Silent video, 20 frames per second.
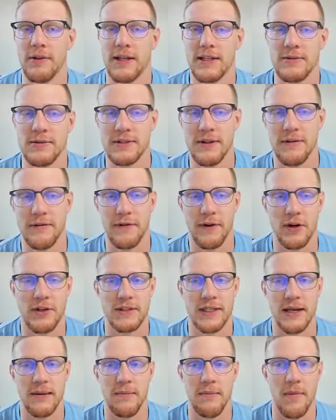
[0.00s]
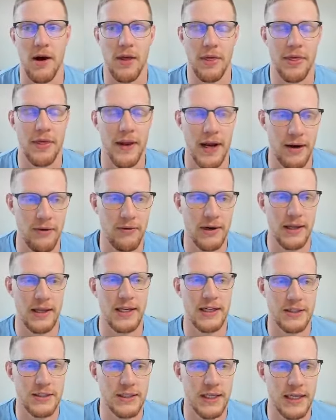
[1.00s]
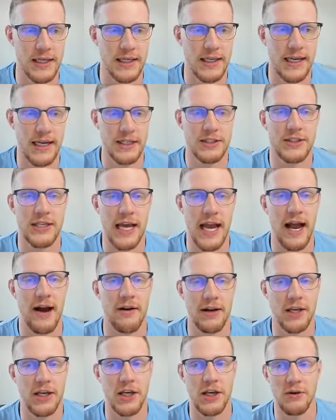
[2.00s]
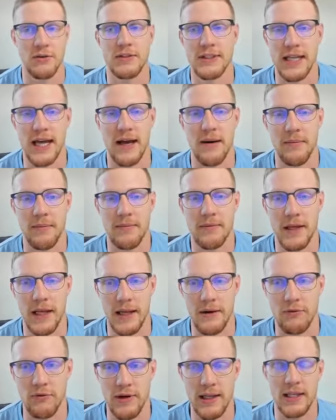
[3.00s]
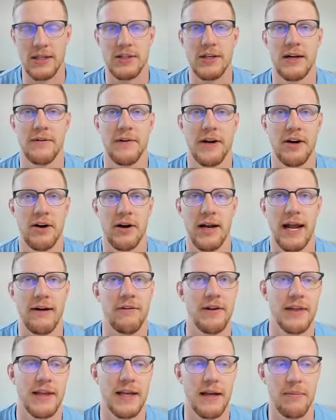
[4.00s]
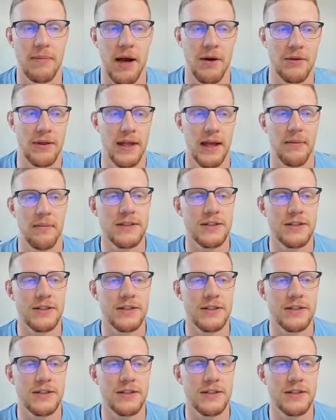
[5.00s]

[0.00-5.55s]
this was the first like month that I really just like niched down and used them and really tried to figure out everything about them.